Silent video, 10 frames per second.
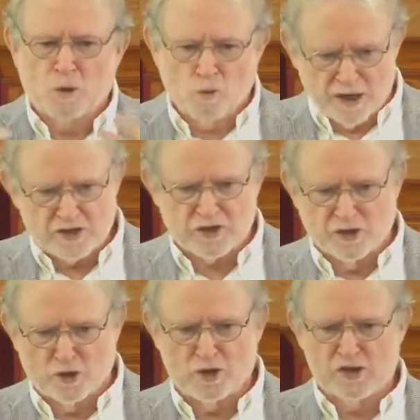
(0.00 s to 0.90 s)

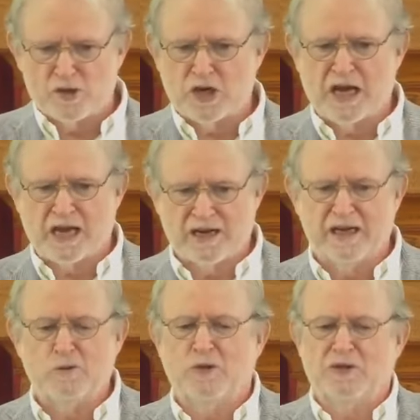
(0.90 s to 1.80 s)
Western
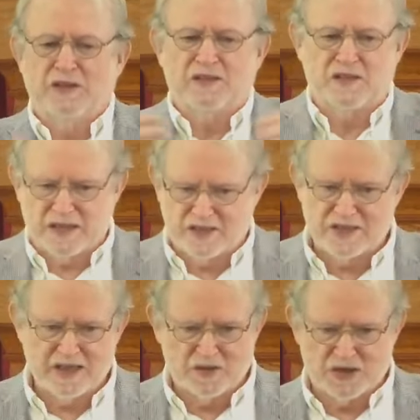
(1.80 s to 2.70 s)
Christianity with its
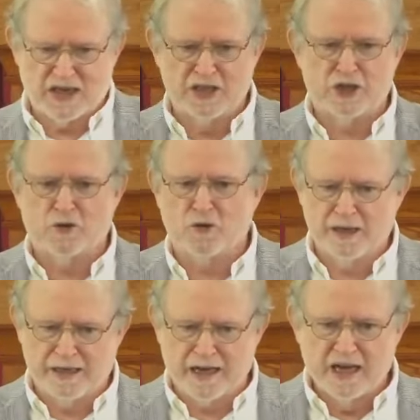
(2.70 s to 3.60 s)
16th
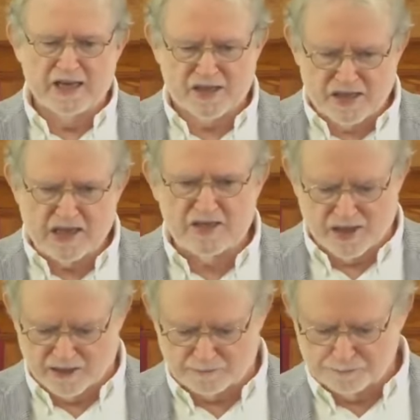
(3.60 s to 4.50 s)
century
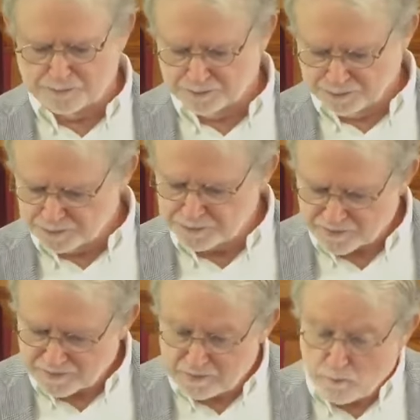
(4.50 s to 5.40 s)
schism,
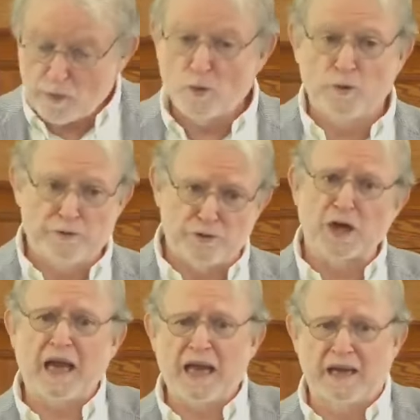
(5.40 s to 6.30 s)
we
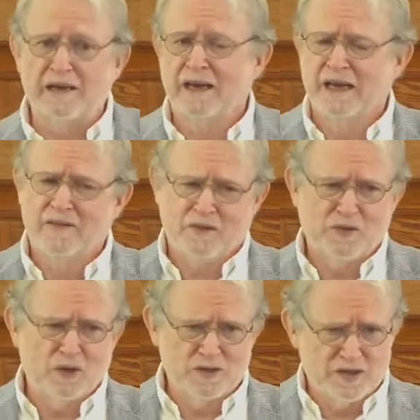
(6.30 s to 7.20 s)
forget
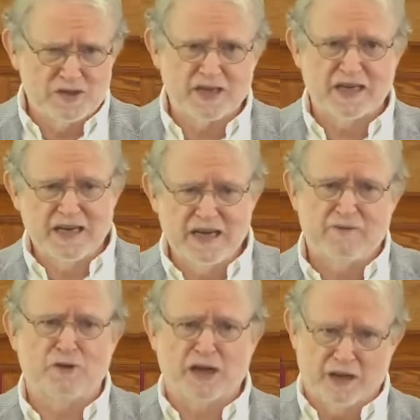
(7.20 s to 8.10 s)
that there is a
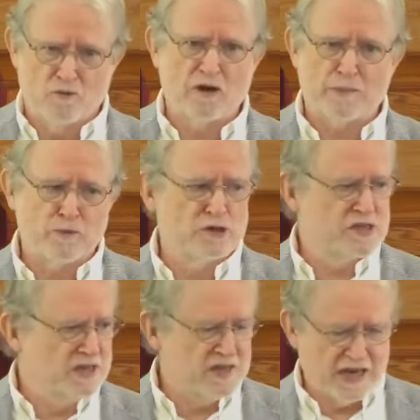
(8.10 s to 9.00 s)
significant
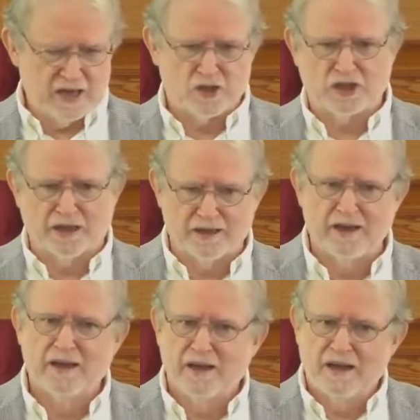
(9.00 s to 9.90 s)

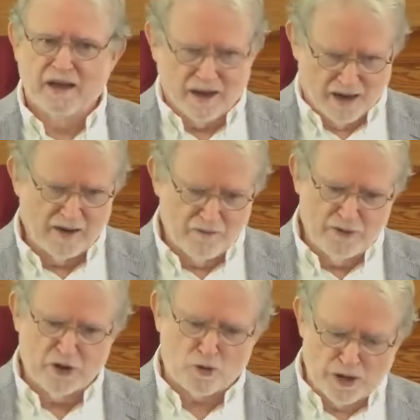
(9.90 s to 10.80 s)
representation
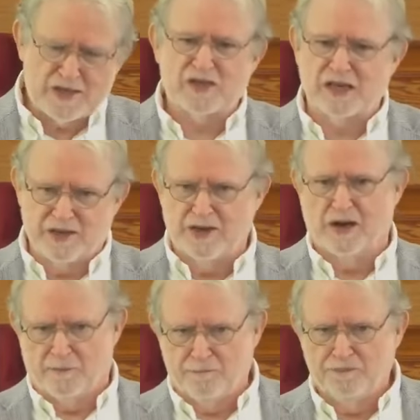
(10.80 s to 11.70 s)
of
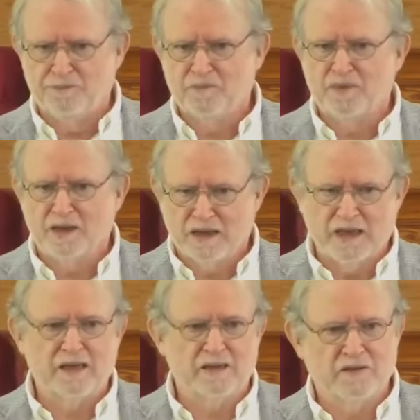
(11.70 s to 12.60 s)
Christendom
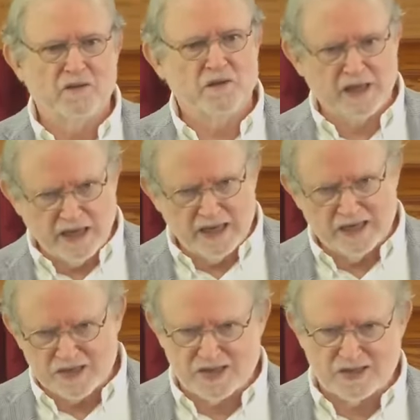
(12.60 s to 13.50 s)
in the
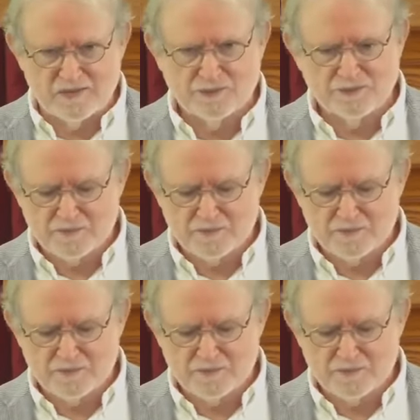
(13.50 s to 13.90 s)
East,